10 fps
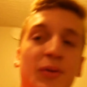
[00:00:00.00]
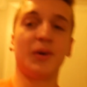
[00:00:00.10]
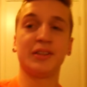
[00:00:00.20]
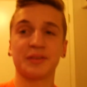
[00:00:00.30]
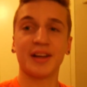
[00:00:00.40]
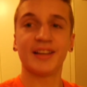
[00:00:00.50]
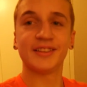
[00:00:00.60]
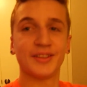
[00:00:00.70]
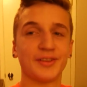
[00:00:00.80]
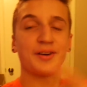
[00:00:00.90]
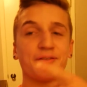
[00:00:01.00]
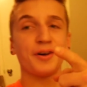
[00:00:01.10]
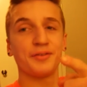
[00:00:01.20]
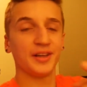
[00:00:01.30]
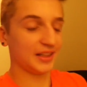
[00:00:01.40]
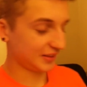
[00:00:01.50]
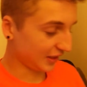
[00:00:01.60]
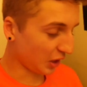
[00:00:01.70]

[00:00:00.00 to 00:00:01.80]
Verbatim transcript: what is up, guys? It's another vlog for you guys today.